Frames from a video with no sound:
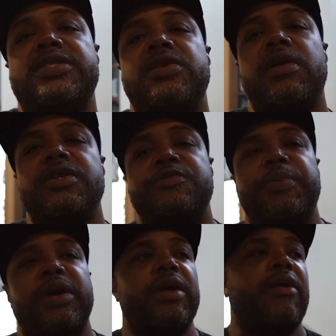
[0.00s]

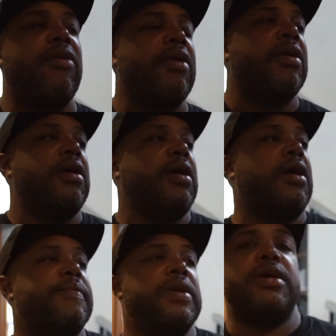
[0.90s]
Salisbury.
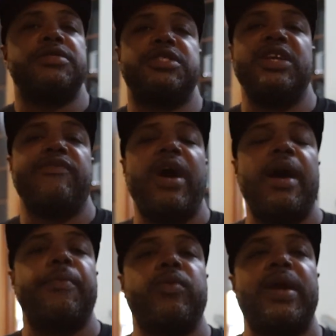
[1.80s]
I'm the Chief
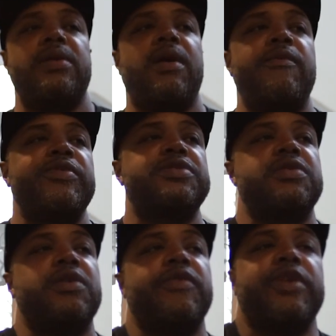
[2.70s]
Operating
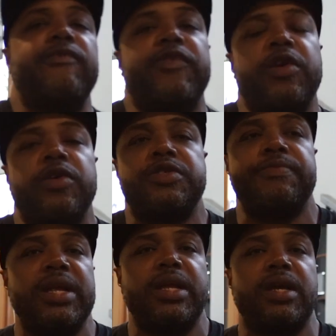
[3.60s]
Officer of Converge
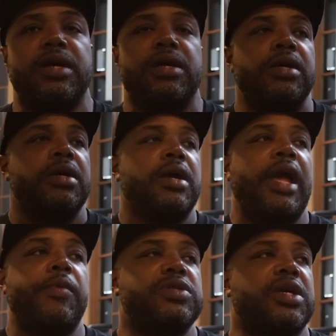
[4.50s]
Media.
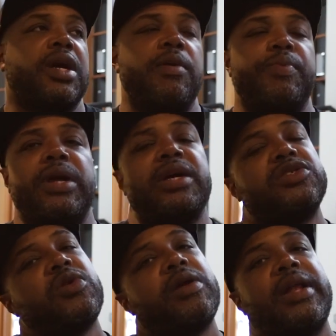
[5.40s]
It was a company I
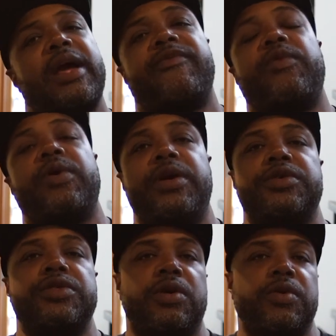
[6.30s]
started like 4
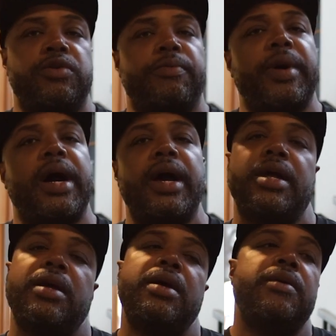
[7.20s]
years ago in Dubai,
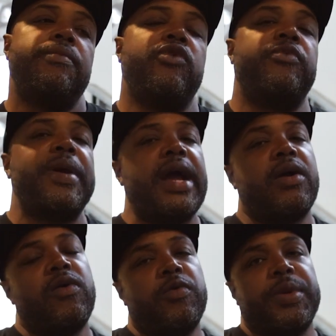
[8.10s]
moved back
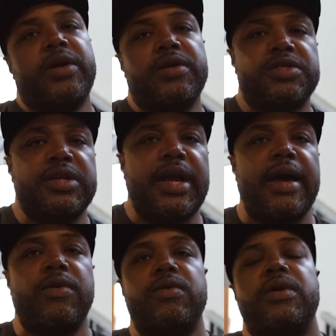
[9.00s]
home here to
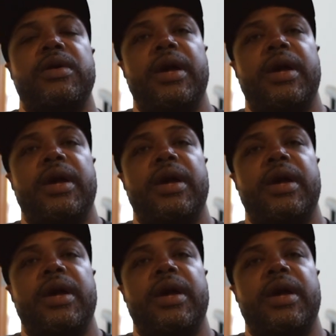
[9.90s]
Seattle.